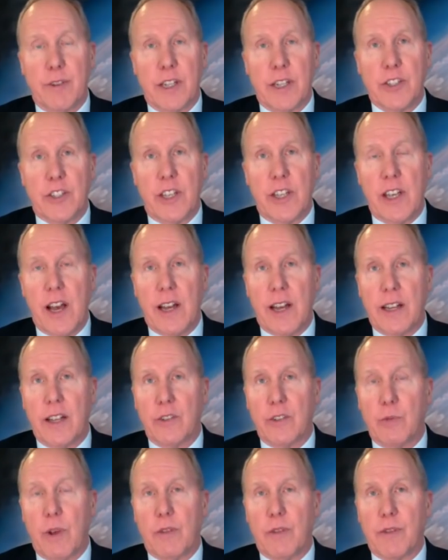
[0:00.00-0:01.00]
French Guiana
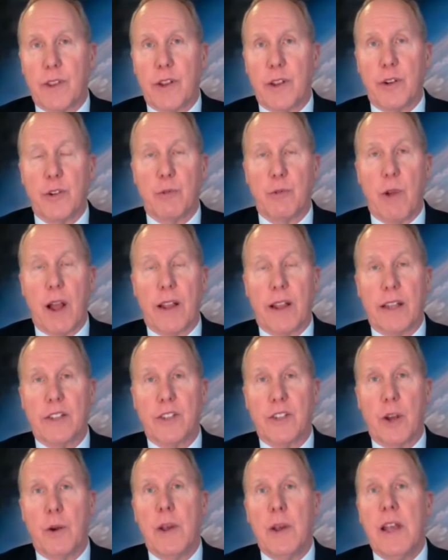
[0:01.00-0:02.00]
as well for their new rocket.
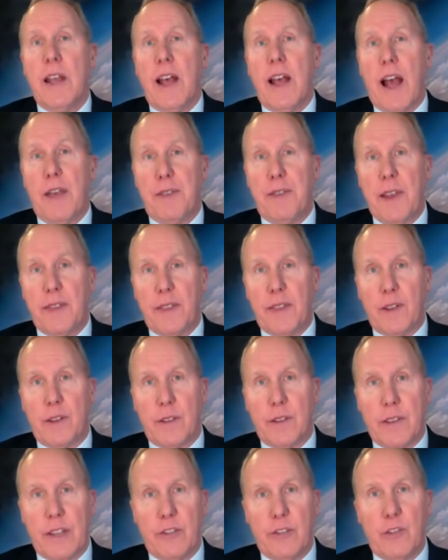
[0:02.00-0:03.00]
So I think
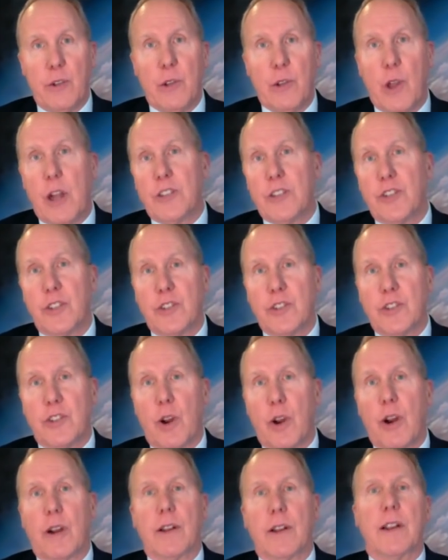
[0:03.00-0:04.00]
these new launchers
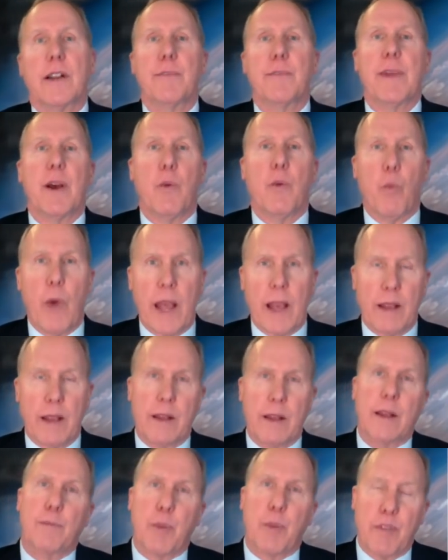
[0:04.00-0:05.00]
are going to be
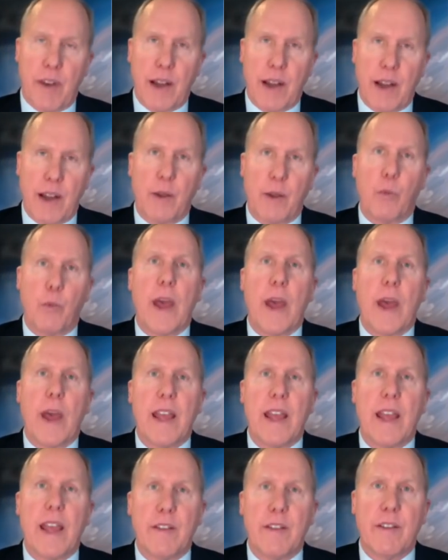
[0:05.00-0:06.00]
provide a
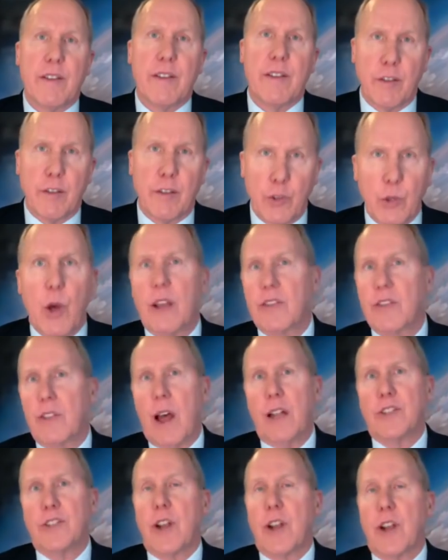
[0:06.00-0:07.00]
wave of new low-cost
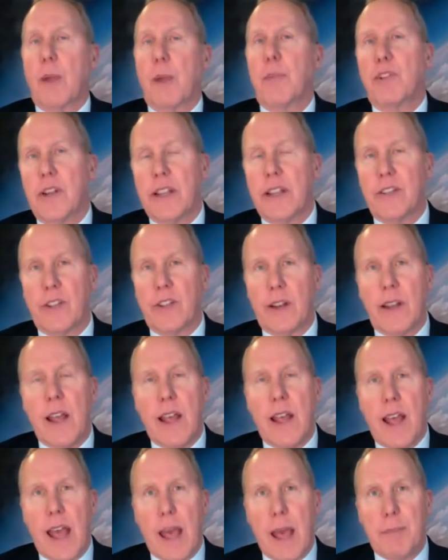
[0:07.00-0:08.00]
launch opportunities, and
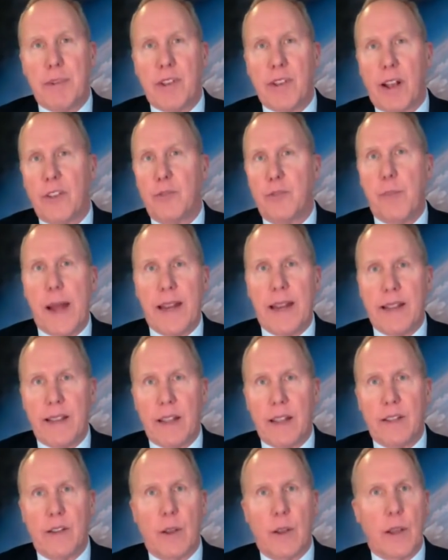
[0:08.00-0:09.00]
Amazon's
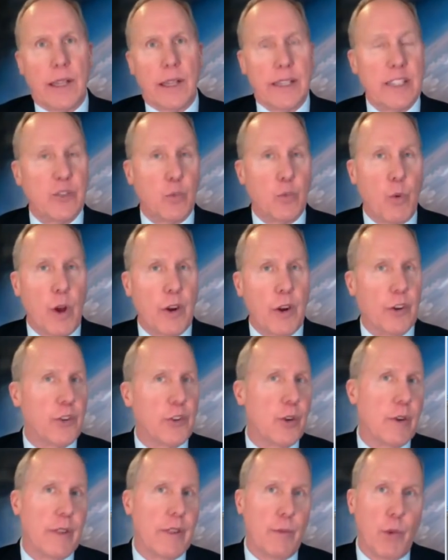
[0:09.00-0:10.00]
betting that at least 1 or
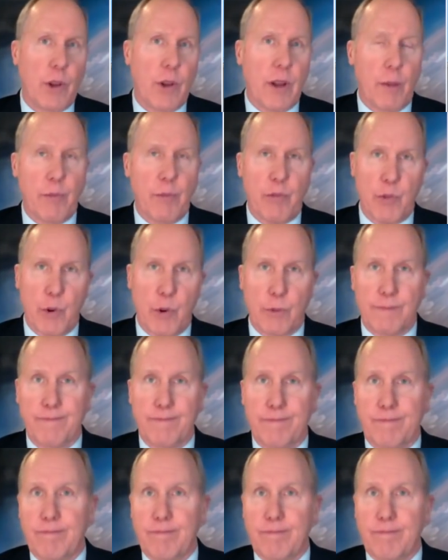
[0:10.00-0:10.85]
2 of them will come through.